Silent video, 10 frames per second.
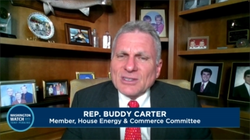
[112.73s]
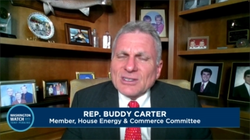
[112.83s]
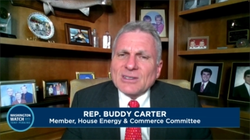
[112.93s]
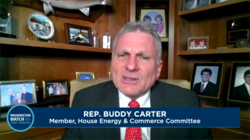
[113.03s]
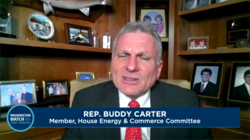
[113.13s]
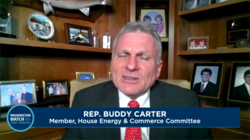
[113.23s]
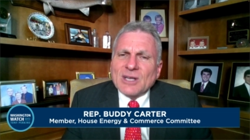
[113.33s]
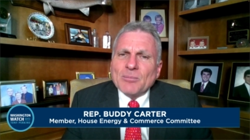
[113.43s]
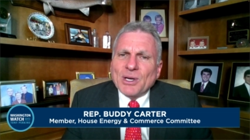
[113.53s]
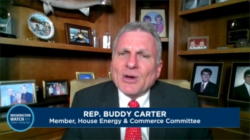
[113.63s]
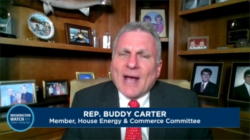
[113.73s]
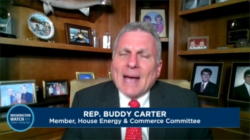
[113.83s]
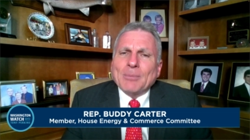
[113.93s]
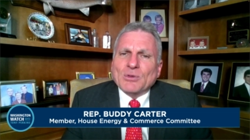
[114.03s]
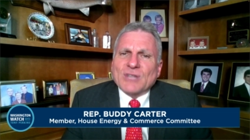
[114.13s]
let's let's compare
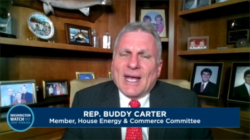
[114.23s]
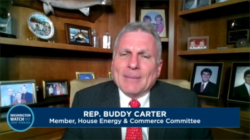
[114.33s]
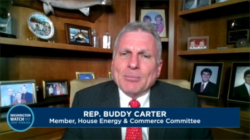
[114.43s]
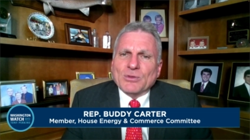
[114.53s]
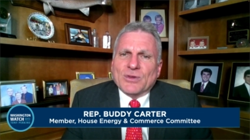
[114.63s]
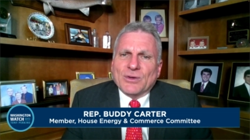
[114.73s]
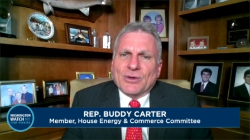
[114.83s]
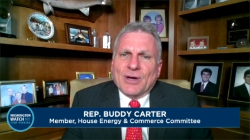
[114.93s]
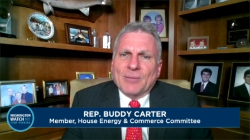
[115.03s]
apples to apples here.